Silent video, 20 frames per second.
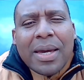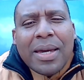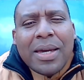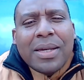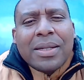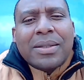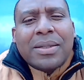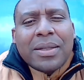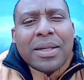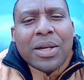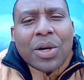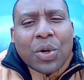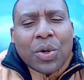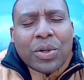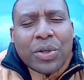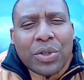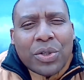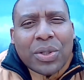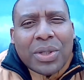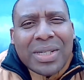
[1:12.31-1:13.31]
is a
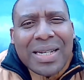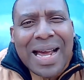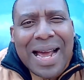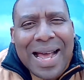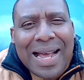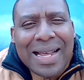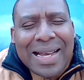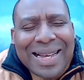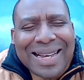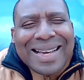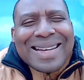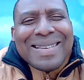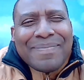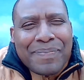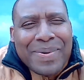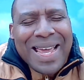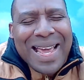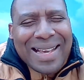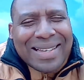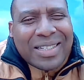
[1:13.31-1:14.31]
condition that can
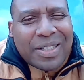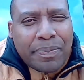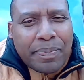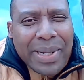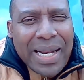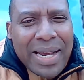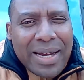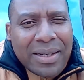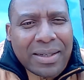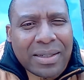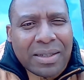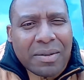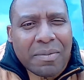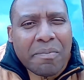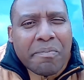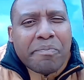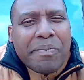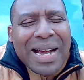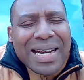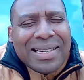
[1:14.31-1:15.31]
be explained
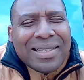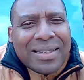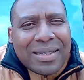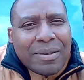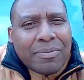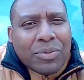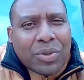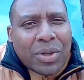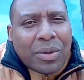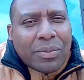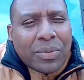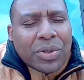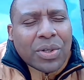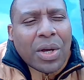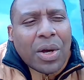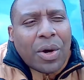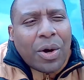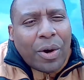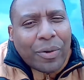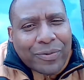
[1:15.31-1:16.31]
by the symptoms
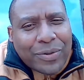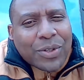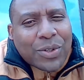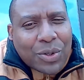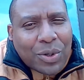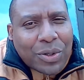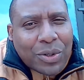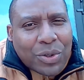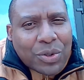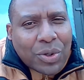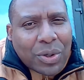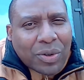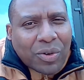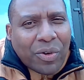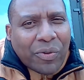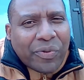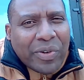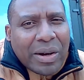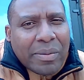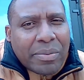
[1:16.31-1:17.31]
of this condition
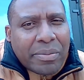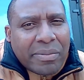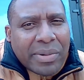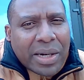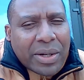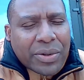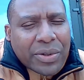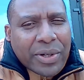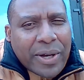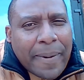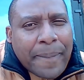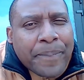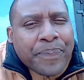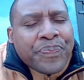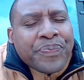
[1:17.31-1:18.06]
called fibromyalgia.